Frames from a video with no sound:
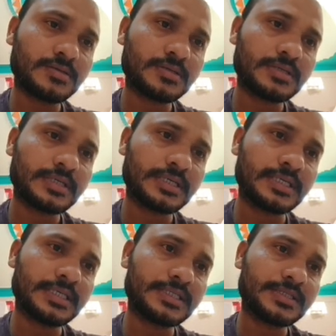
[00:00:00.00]

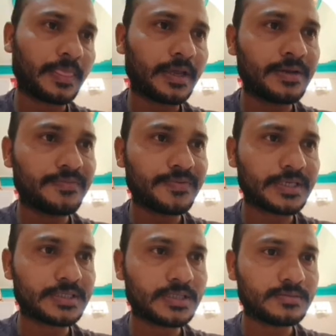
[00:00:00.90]
against
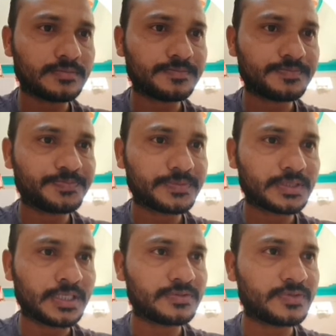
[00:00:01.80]
infection,
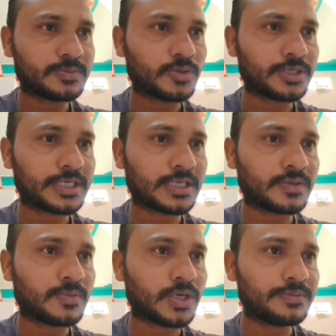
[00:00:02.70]
hence which protect our
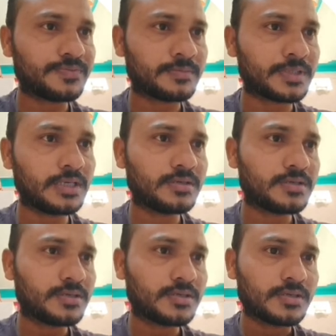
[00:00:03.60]
body from the
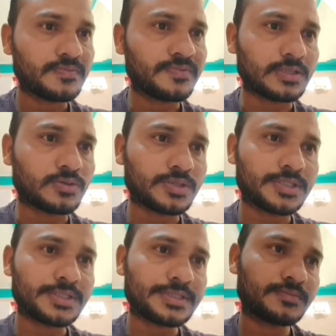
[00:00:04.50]

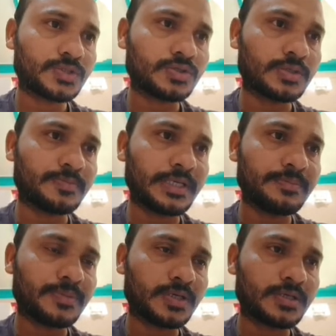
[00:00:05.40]
pathogens. So it play
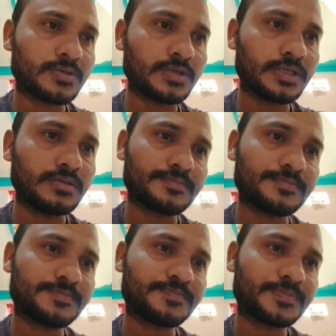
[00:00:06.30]
important role in
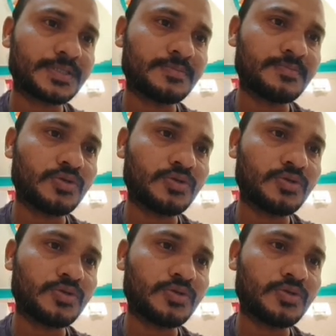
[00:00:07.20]
immune